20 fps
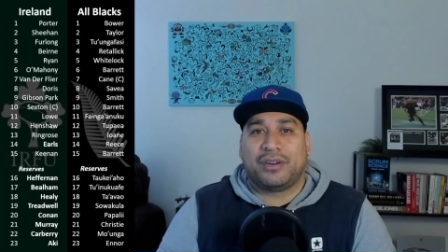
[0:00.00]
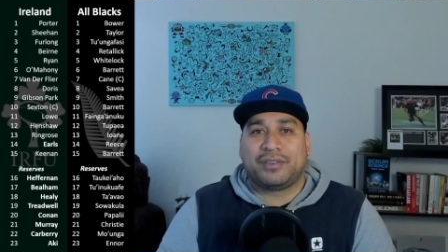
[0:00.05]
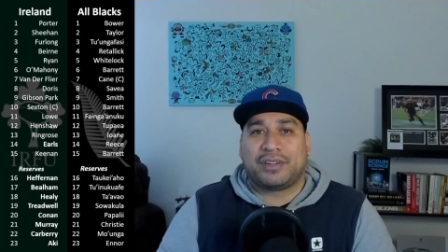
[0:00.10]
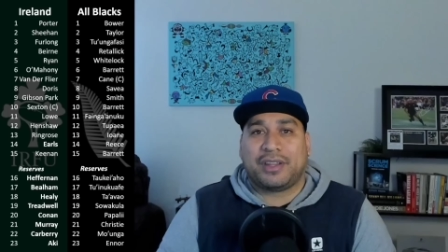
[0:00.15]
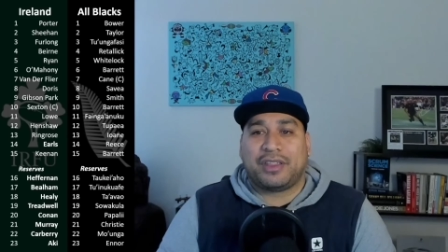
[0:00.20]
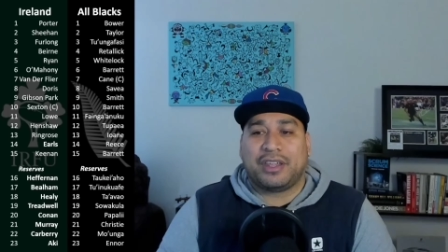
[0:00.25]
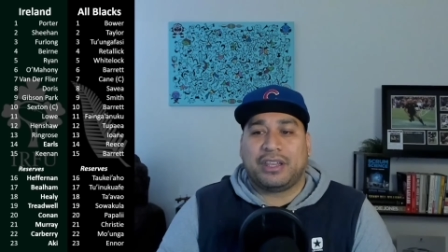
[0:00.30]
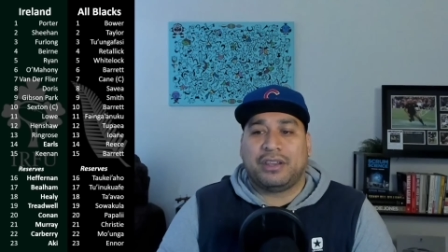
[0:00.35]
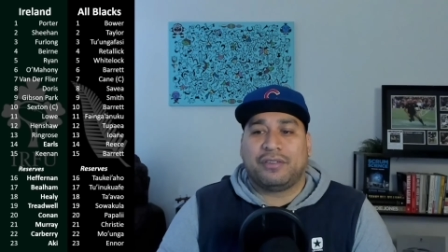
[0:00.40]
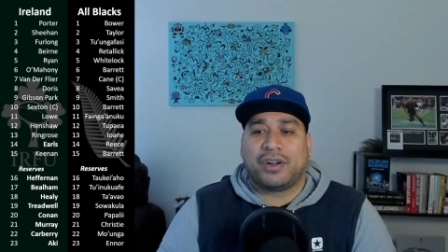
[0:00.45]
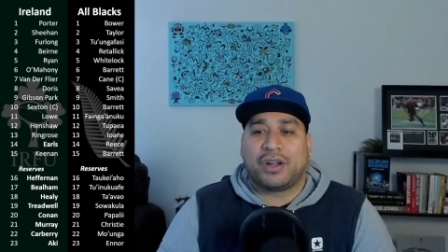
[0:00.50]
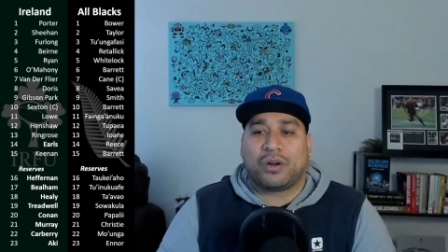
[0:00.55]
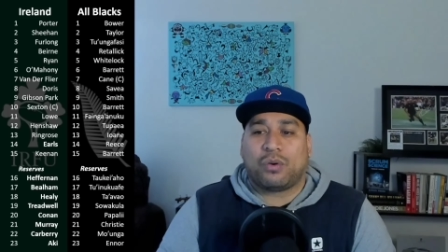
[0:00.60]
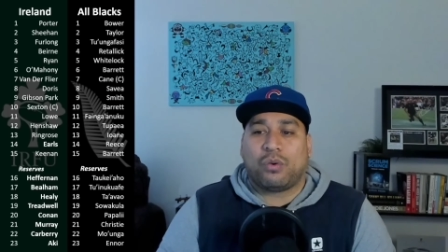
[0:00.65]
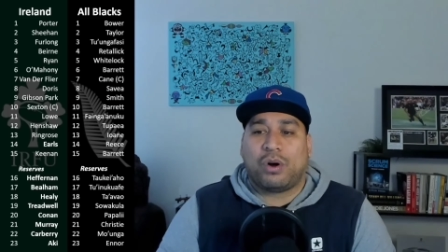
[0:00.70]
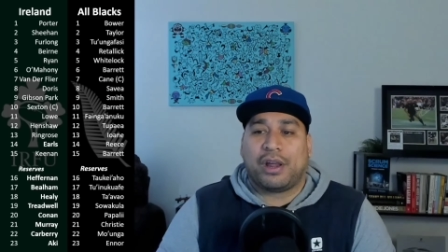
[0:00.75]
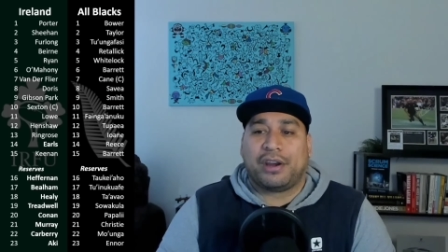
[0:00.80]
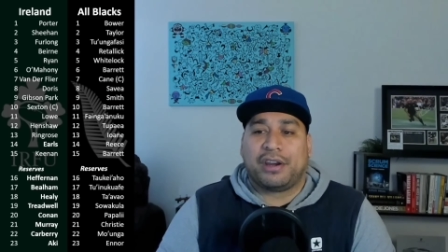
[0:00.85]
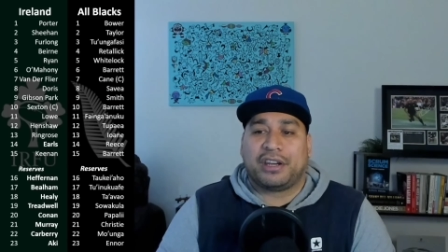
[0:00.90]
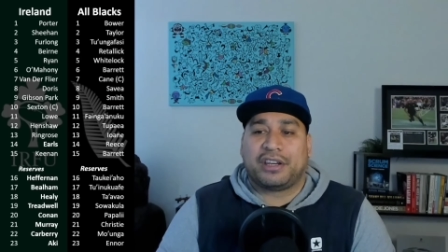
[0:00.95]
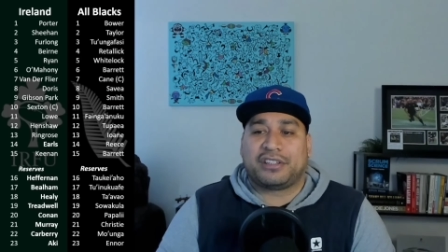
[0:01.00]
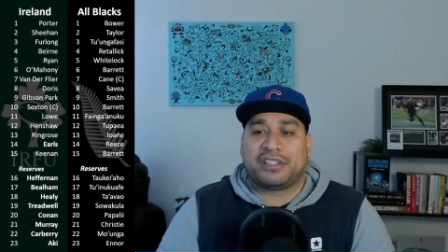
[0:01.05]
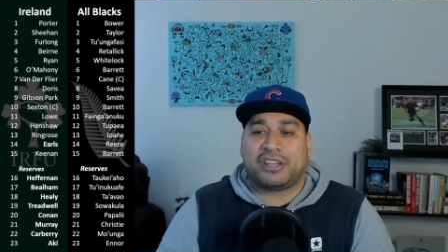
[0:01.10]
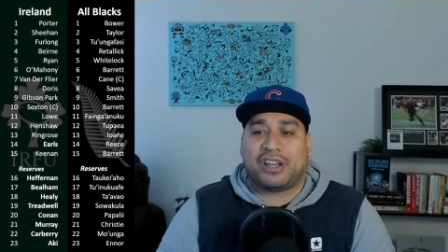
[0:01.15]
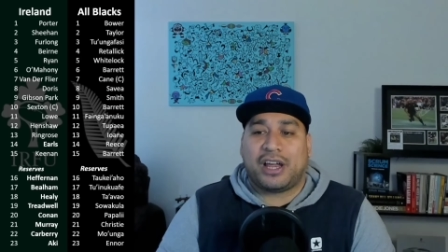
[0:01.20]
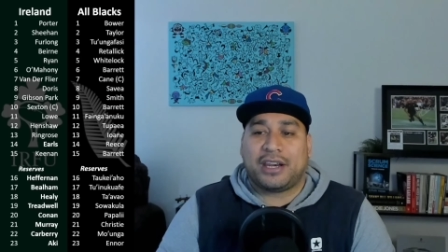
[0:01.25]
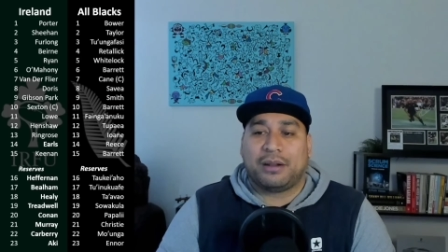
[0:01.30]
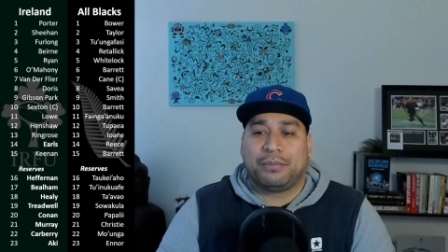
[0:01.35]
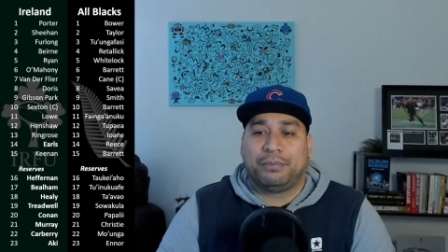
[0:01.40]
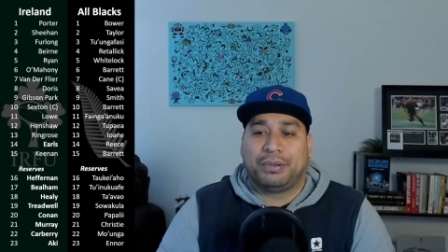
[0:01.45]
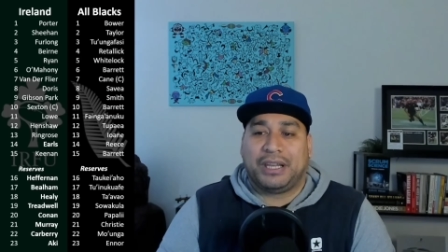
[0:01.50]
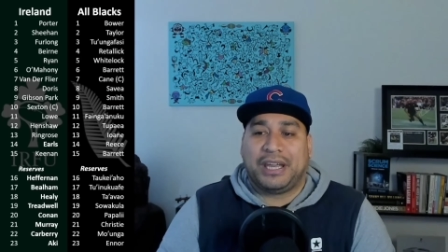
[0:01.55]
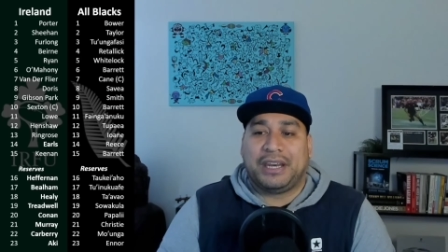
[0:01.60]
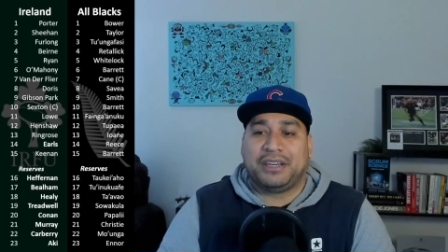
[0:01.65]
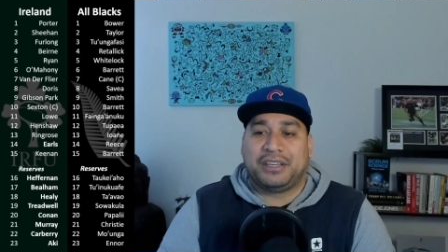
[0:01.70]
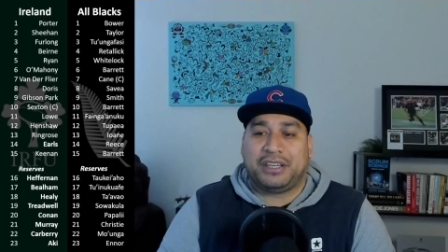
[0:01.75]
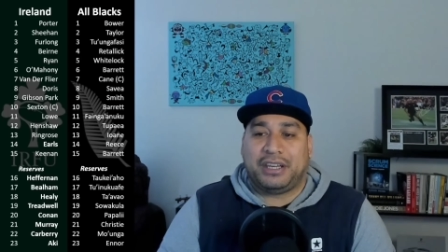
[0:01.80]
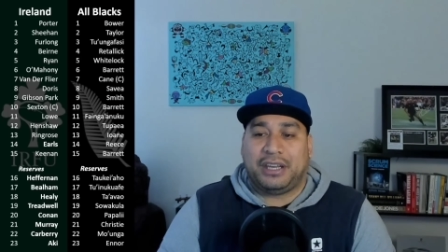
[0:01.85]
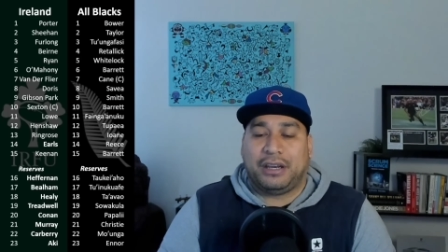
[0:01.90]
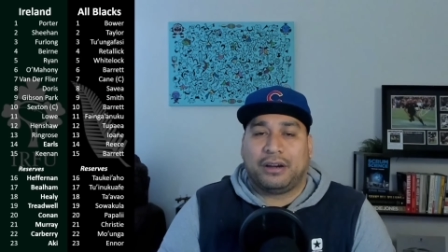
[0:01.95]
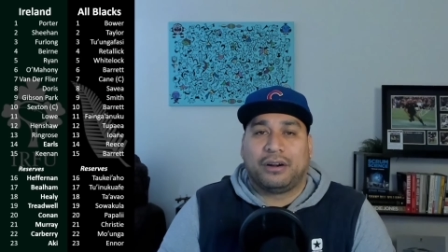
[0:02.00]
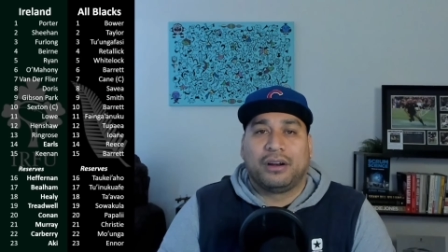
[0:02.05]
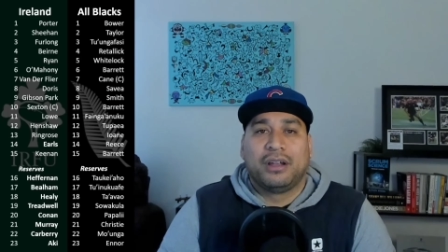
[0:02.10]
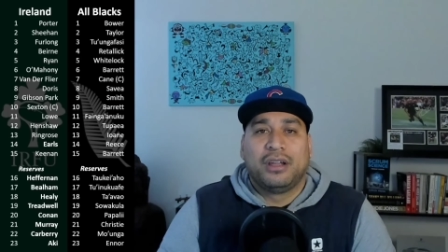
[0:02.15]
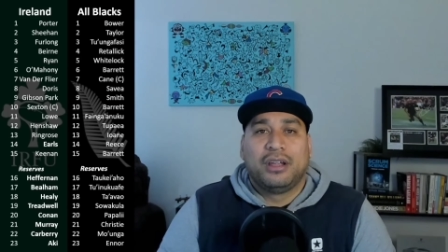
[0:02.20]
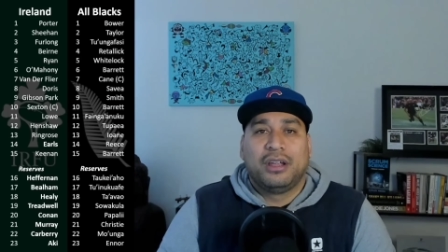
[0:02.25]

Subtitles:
I think you've got quite an exciting blend here